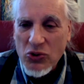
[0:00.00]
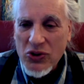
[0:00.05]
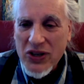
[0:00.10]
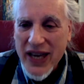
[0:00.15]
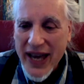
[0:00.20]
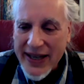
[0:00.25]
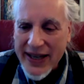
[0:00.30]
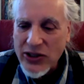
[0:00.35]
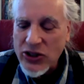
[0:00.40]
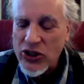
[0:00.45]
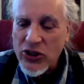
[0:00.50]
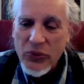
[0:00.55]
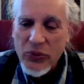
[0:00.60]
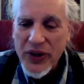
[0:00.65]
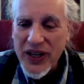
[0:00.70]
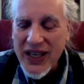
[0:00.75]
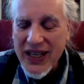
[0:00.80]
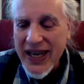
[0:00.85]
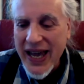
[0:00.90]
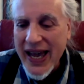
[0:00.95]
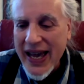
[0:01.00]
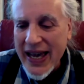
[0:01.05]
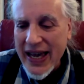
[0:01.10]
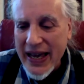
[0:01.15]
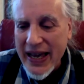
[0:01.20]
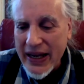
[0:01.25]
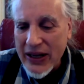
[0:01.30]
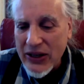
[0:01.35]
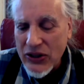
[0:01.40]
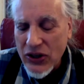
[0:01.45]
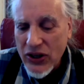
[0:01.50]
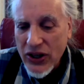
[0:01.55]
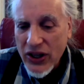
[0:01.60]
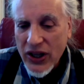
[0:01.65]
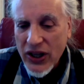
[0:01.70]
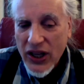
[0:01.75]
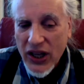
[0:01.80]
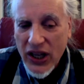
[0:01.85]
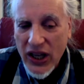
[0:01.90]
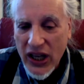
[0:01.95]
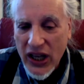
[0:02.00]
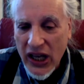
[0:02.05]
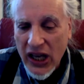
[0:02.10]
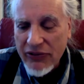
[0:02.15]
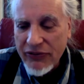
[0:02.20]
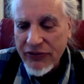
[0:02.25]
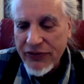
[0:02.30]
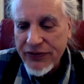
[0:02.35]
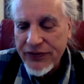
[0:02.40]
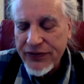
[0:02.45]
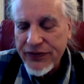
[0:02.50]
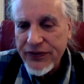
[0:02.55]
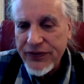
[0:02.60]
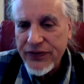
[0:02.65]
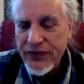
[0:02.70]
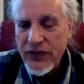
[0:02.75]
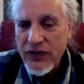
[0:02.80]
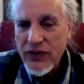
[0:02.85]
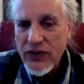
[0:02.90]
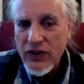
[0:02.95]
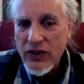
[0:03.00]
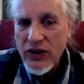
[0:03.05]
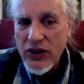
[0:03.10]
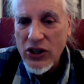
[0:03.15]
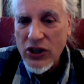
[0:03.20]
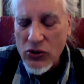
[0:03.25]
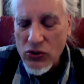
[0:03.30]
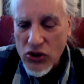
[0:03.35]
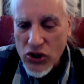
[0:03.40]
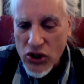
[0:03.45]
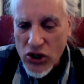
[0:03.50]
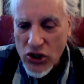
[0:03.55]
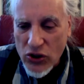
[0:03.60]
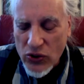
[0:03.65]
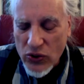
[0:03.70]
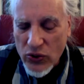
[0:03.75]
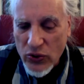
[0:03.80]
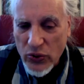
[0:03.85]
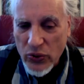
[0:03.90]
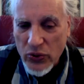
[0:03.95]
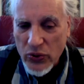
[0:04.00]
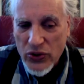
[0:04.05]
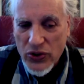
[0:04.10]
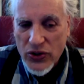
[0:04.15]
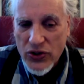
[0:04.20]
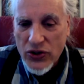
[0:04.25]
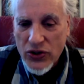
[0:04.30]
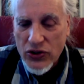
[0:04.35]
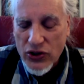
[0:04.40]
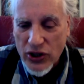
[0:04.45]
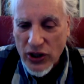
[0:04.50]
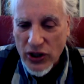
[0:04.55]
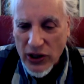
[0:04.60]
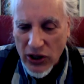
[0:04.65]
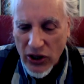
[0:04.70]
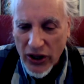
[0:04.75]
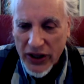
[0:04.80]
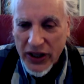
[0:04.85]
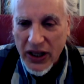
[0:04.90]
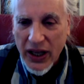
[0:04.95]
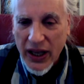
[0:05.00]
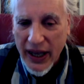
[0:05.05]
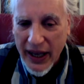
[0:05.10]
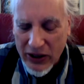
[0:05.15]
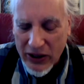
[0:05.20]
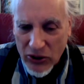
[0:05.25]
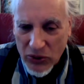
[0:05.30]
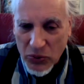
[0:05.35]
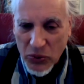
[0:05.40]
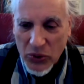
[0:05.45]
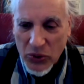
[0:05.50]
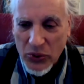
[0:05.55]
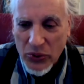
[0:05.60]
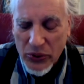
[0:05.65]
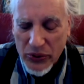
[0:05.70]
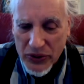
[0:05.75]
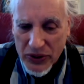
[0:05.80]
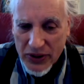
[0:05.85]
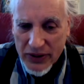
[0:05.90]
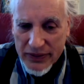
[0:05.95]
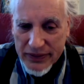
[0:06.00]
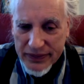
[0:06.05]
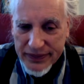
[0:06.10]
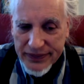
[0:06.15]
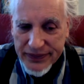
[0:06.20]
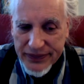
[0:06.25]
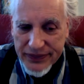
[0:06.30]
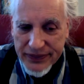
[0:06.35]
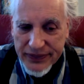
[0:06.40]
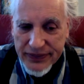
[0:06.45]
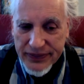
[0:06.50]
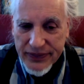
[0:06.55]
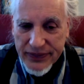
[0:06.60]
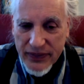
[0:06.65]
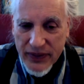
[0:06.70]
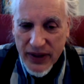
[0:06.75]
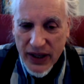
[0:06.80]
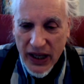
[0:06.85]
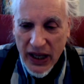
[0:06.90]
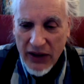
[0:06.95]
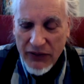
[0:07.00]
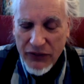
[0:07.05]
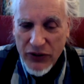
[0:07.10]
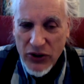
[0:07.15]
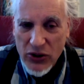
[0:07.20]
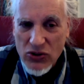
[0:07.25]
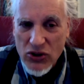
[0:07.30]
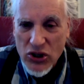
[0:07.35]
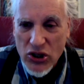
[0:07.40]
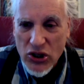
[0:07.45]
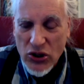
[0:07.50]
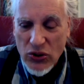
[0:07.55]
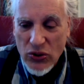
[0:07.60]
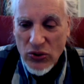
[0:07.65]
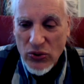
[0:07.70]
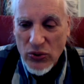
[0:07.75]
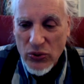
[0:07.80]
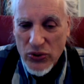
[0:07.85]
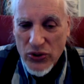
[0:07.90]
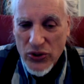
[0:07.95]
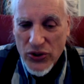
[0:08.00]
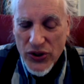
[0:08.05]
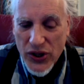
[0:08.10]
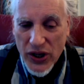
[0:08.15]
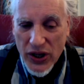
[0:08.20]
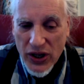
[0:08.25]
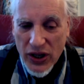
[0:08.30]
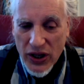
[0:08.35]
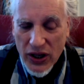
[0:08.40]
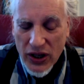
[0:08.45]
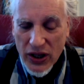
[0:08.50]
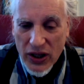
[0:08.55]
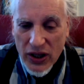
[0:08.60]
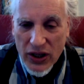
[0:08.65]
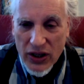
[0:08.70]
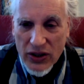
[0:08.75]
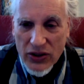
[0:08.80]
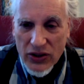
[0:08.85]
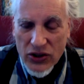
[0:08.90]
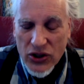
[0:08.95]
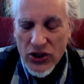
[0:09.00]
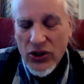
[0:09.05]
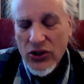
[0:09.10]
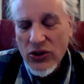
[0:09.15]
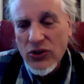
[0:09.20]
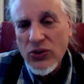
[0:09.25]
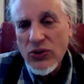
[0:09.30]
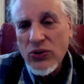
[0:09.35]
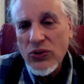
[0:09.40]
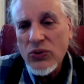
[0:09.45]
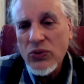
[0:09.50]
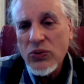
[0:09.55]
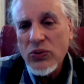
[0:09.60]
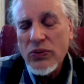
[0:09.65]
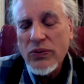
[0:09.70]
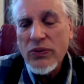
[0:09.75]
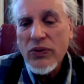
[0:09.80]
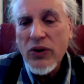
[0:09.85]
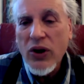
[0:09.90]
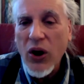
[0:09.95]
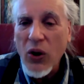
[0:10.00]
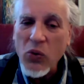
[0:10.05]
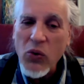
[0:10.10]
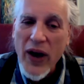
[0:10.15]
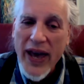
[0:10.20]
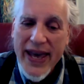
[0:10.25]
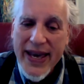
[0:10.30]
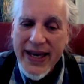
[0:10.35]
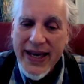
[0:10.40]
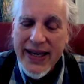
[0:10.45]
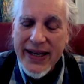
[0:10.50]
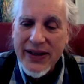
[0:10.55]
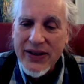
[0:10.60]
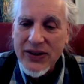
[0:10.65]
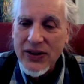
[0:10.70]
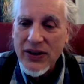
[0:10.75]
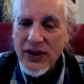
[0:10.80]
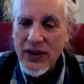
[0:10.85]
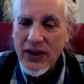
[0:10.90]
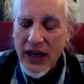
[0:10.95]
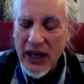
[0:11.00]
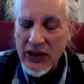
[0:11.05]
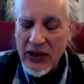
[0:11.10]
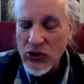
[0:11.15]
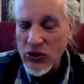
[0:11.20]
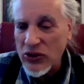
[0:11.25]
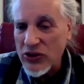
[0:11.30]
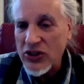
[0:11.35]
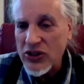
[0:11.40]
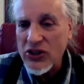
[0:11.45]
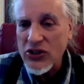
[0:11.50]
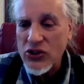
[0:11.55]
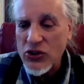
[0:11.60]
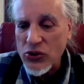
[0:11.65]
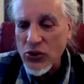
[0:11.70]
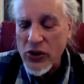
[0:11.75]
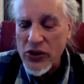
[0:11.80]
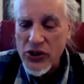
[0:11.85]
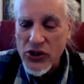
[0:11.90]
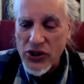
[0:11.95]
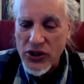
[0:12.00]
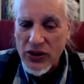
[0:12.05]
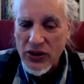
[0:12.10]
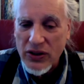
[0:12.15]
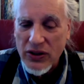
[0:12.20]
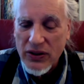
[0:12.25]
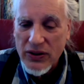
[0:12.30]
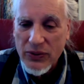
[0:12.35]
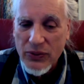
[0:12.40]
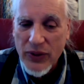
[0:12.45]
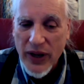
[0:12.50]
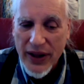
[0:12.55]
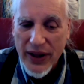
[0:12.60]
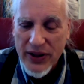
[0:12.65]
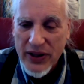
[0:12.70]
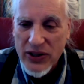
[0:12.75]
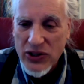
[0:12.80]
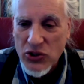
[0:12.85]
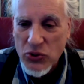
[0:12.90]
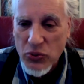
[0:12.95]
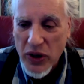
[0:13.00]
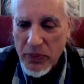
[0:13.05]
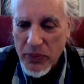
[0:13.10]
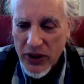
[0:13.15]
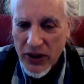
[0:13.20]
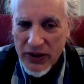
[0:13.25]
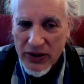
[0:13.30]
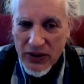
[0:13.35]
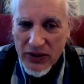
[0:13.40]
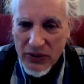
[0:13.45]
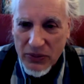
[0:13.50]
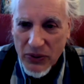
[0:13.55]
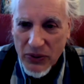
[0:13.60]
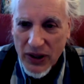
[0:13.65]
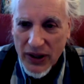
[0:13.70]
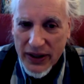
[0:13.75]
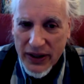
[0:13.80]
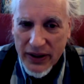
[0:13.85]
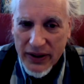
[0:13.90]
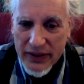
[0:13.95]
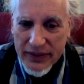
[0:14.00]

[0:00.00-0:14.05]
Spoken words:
get to regain if you choose to look at your wound, if you choose to awaken in your distortion rather than sweep it under the rug.